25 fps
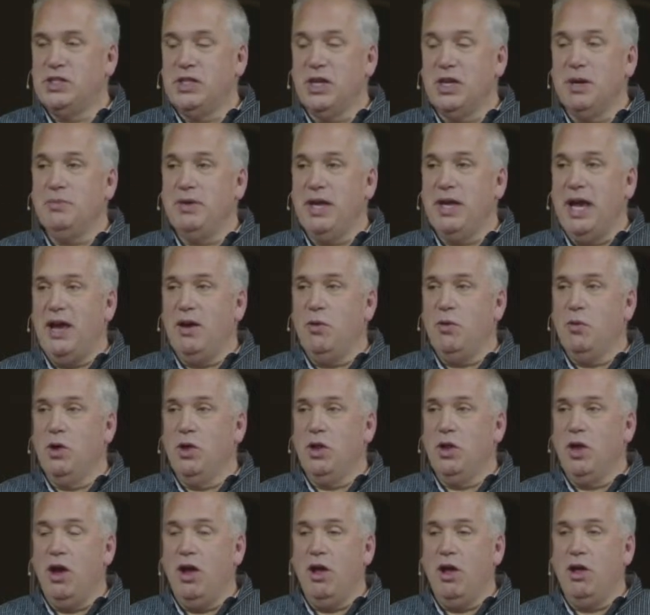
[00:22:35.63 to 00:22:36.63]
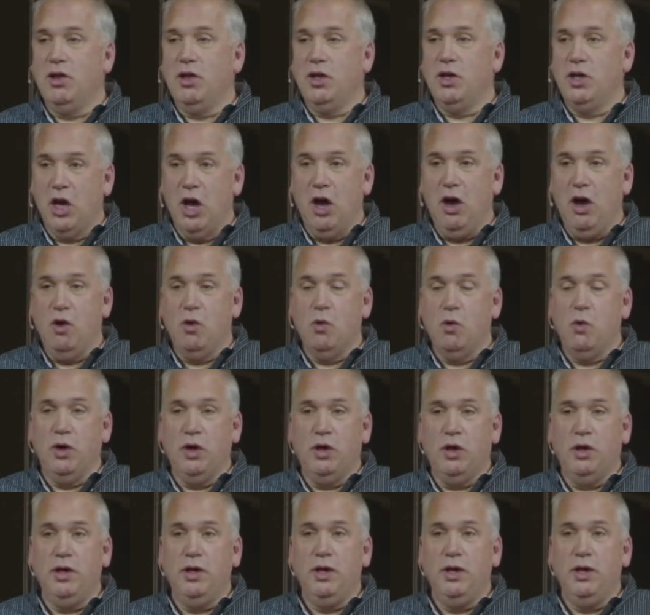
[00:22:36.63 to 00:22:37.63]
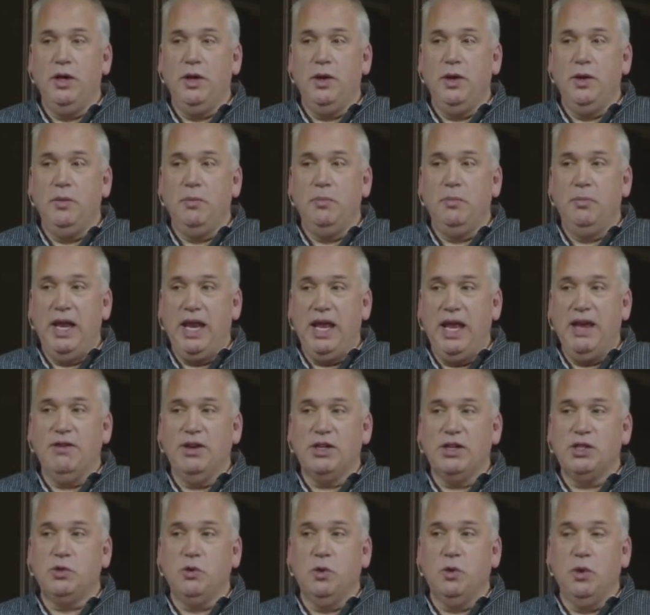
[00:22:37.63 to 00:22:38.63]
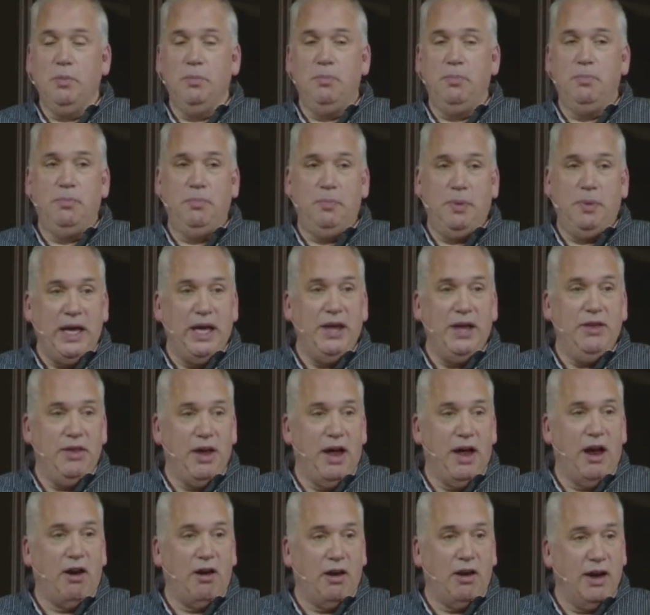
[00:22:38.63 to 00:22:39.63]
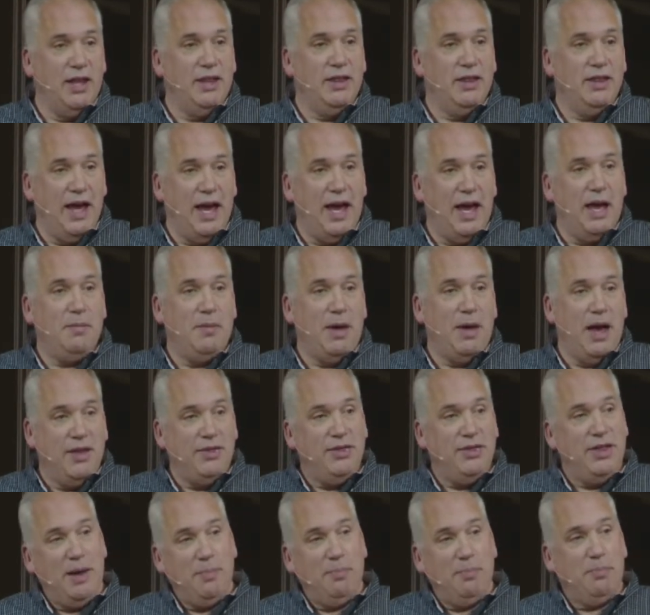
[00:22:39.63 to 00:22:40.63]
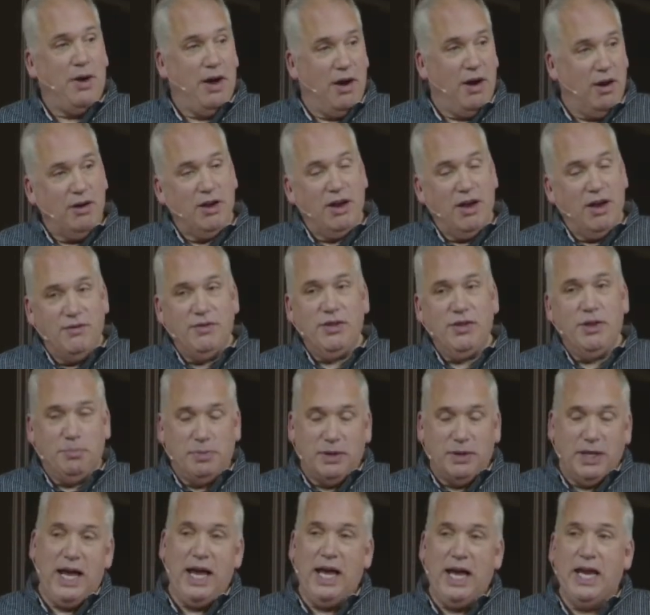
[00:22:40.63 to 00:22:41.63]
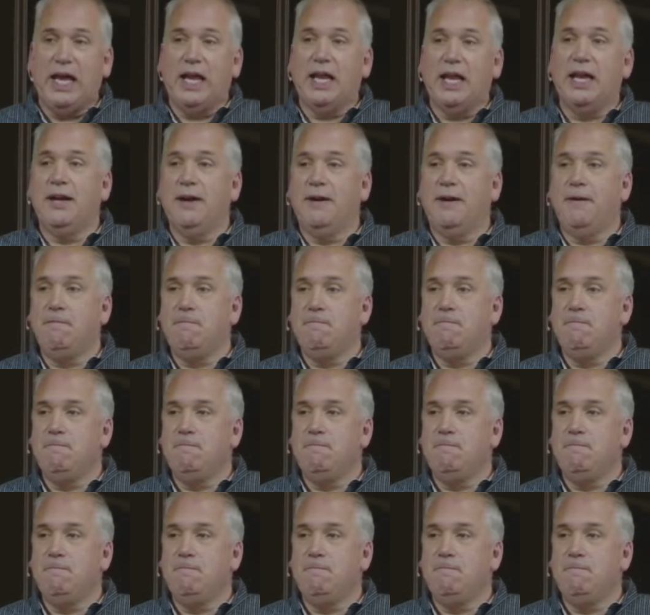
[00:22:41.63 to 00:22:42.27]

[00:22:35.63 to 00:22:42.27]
Someday we'll all go. We'll, many of us will be there in that, on that part of the planet.